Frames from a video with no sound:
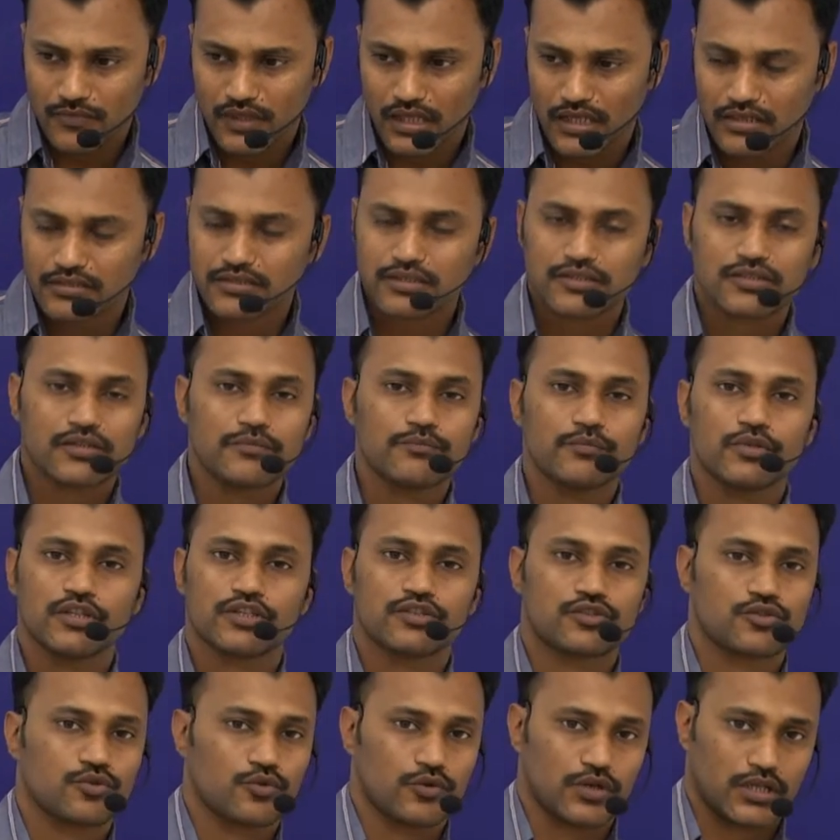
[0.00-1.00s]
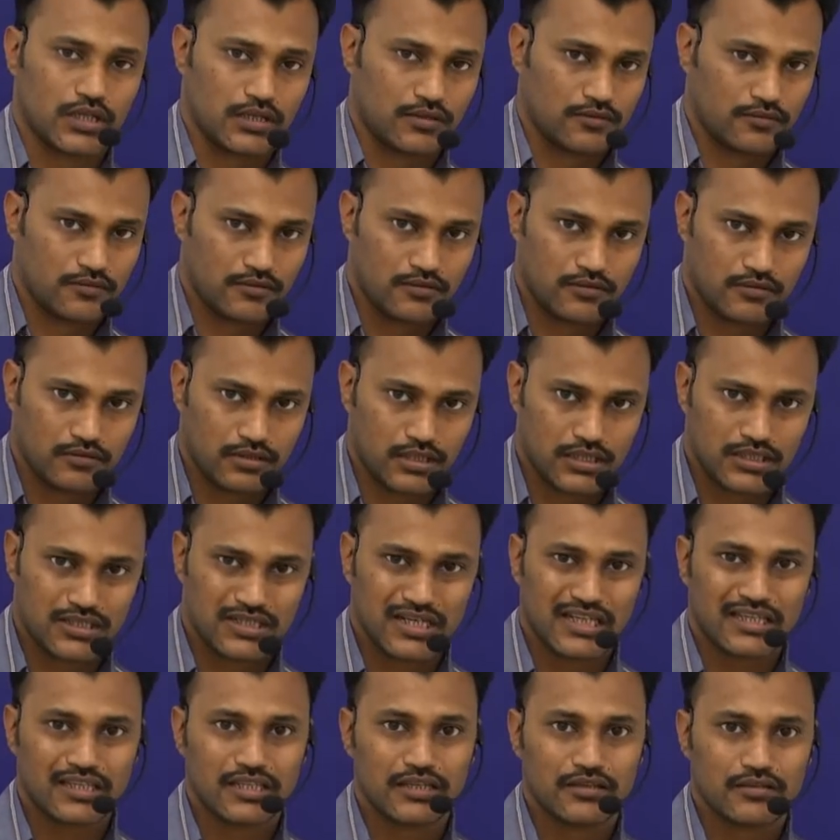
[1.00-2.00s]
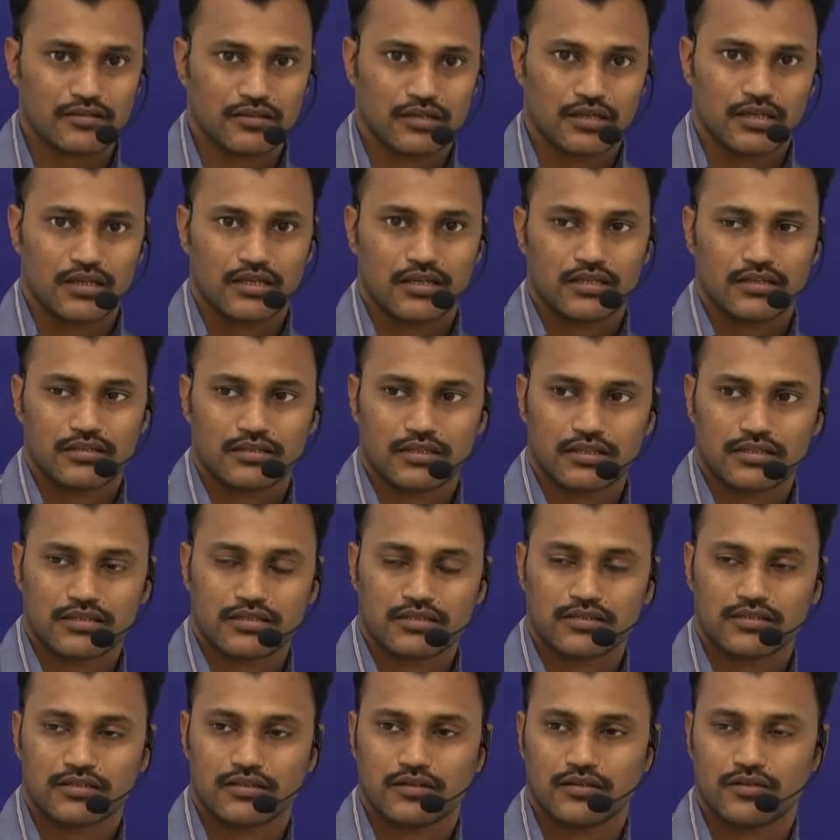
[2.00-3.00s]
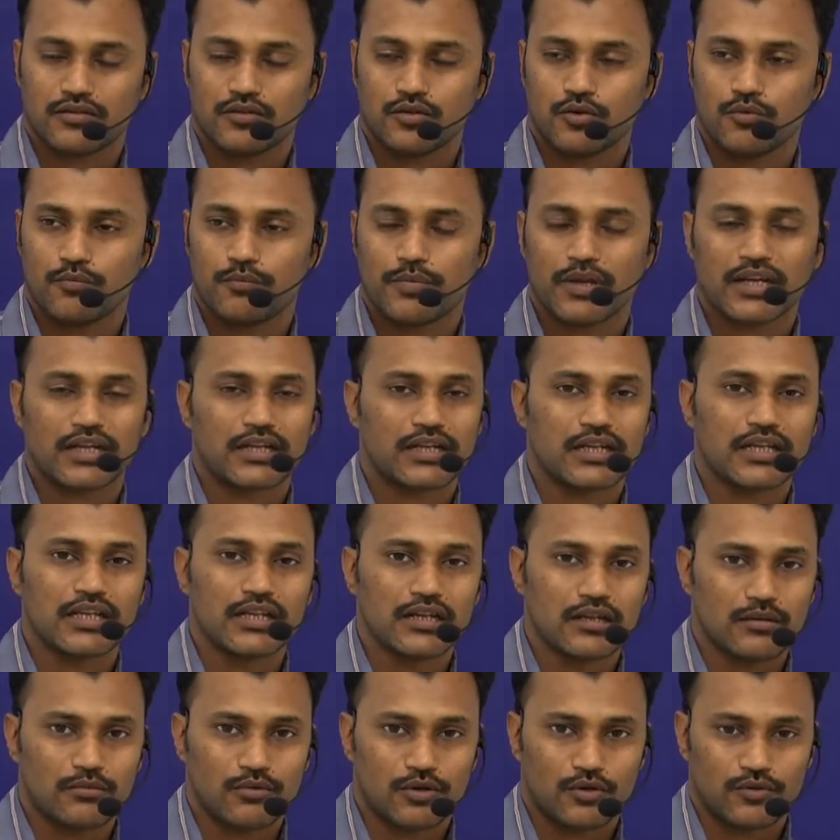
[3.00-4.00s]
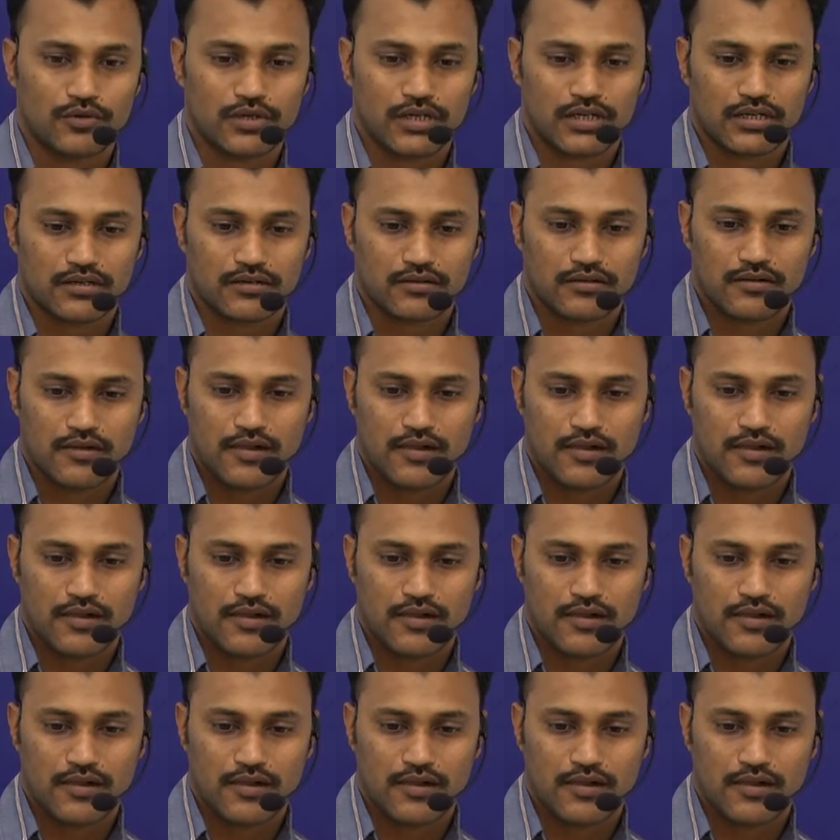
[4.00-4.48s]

it's a simple story. There's no big deal about it.